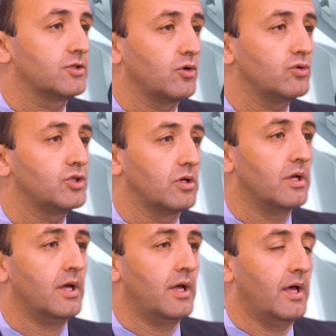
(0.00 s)
solution
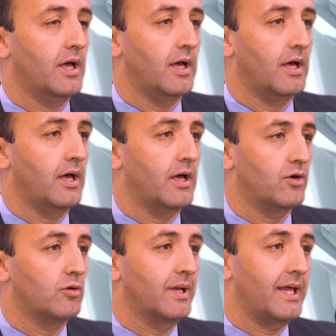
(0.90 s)

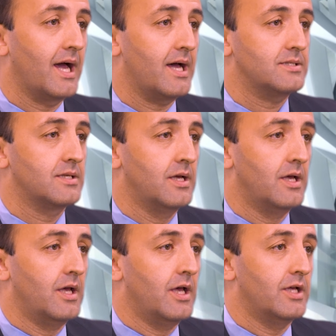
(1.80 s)
normally has,
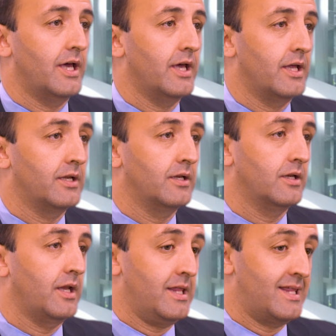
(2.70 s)

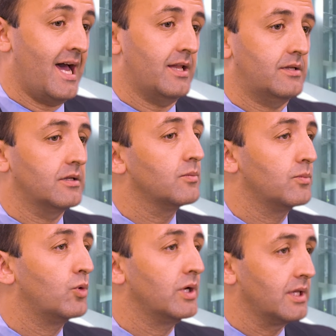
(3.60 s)
and that
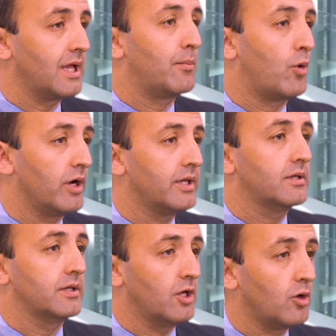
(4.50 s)
will
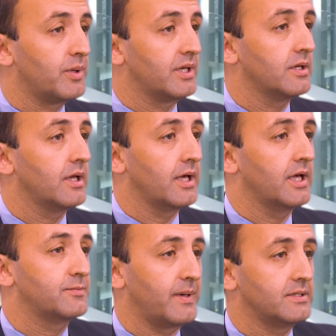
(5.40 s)
avoid the open
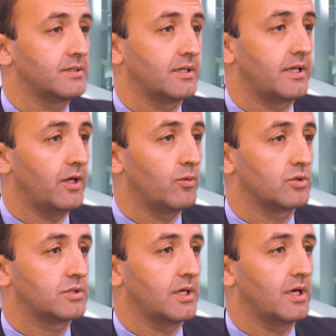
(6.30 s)
space that he
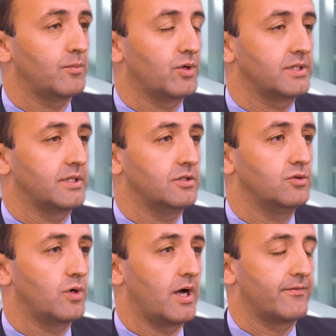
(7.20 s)
was pretending
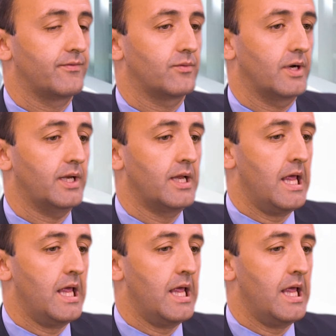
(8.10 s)
to have, right?